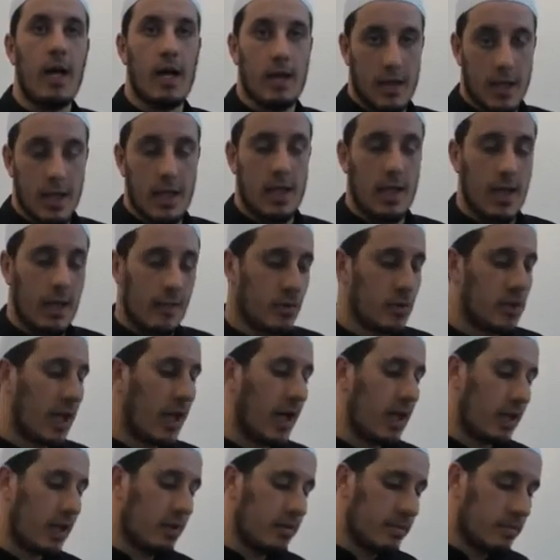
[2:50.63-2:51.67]
Yeah, Abu
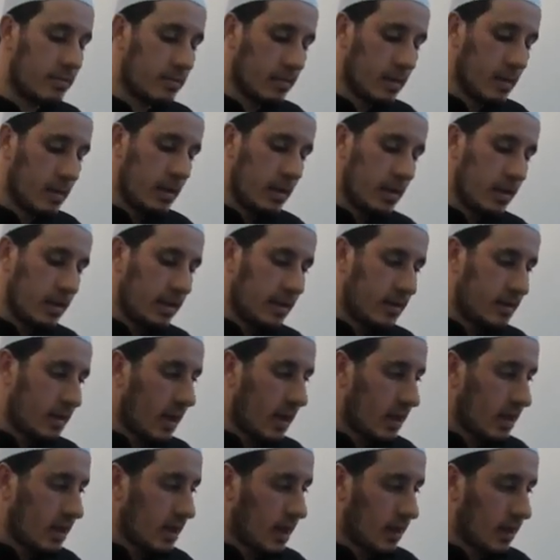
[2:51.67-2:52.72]
Talib, his
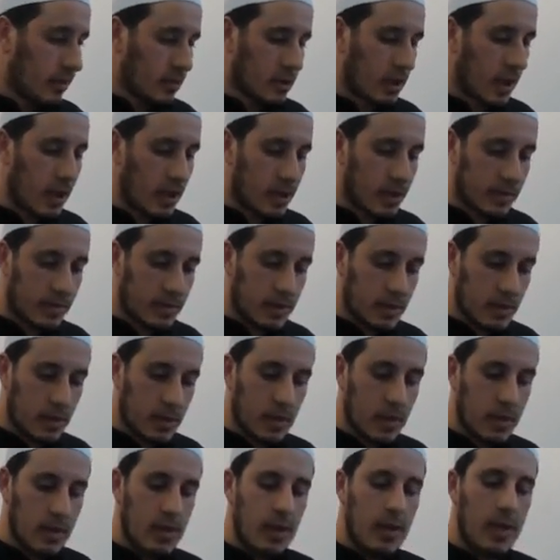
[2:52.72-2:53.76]
uncle Abu Talib.
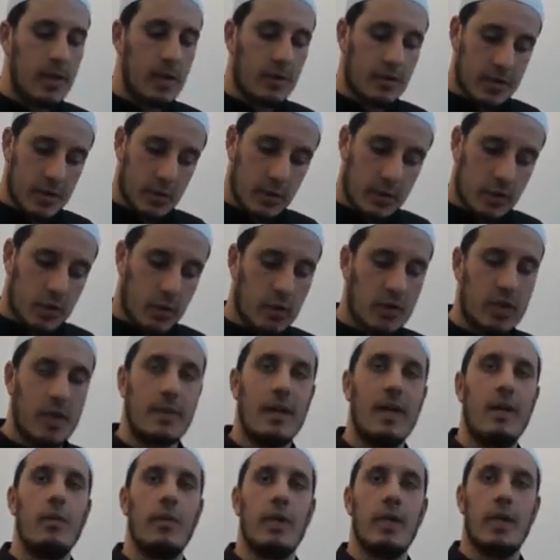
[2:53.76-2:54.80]
And also, we talked
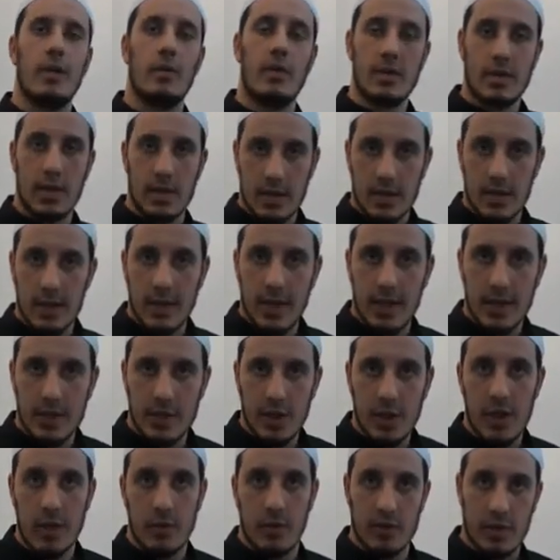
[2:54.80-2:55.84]
about when he was a
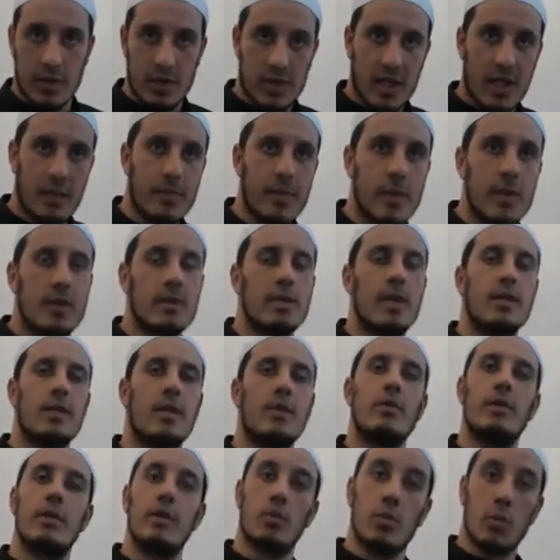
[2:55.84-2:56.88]
teenager, he was a shepherd, and
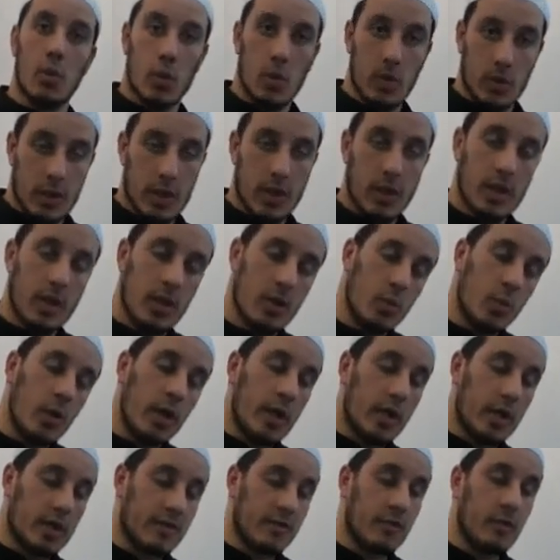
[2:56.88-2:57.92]
then he he
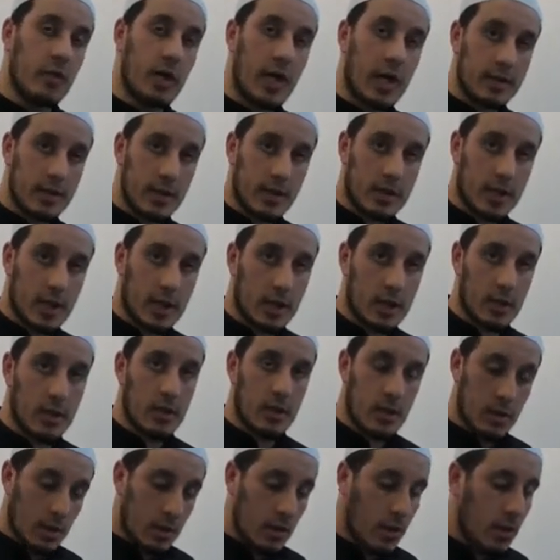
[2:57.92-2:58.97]
worked for Khadija,
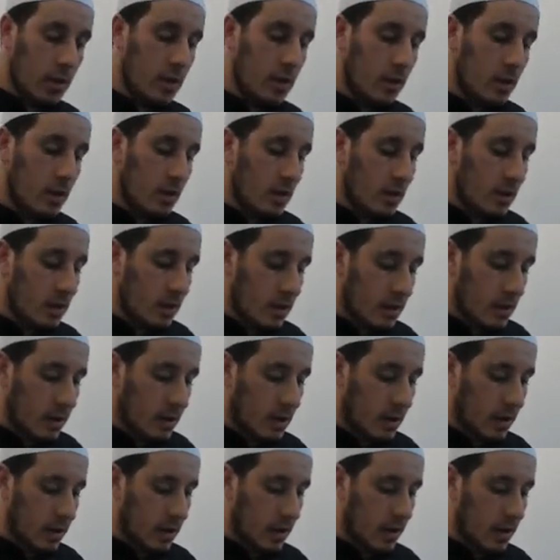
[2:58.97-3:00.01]

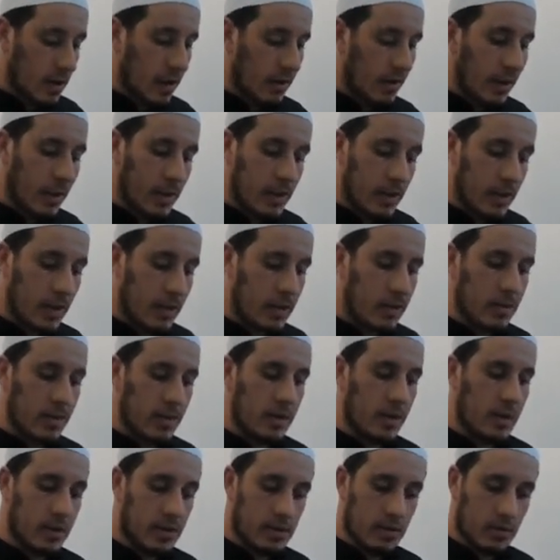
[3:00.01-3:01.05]
radiallahu anha.
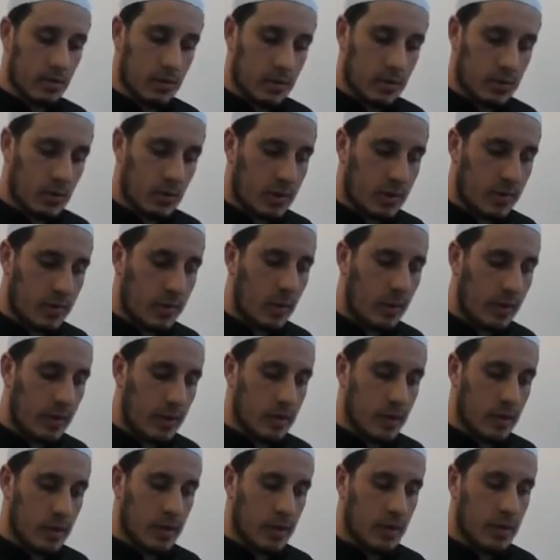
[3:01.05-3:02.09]
It about
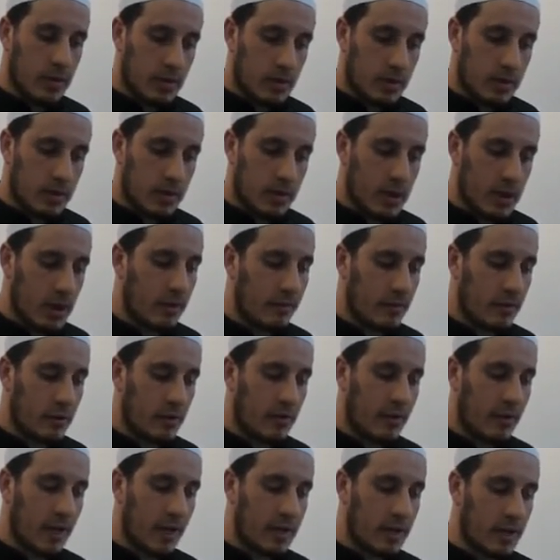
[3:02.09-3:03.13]
when the servants of
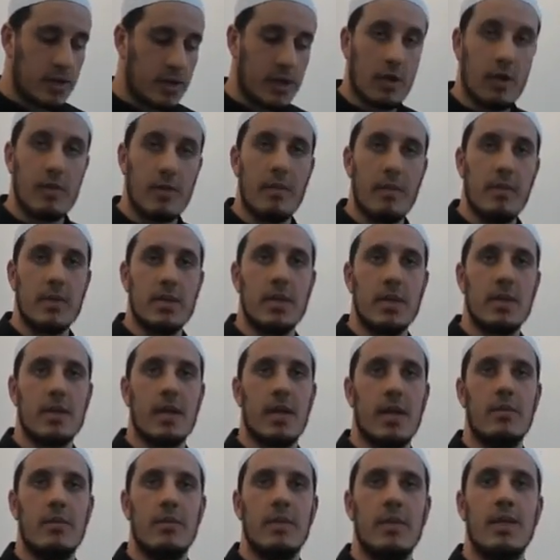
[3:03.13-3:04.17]
Khadija, who remembers his
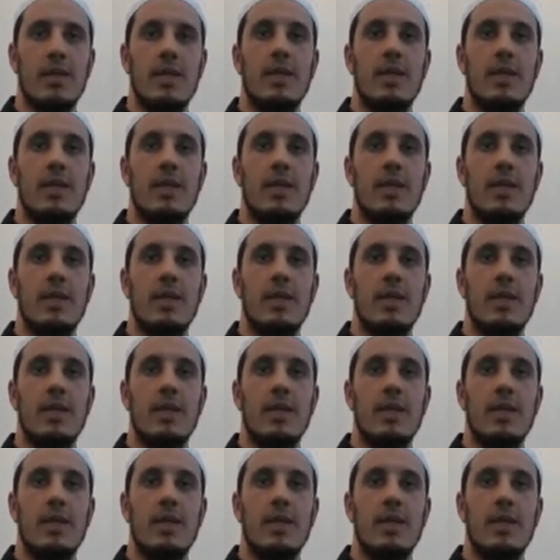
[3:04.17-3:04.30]
name?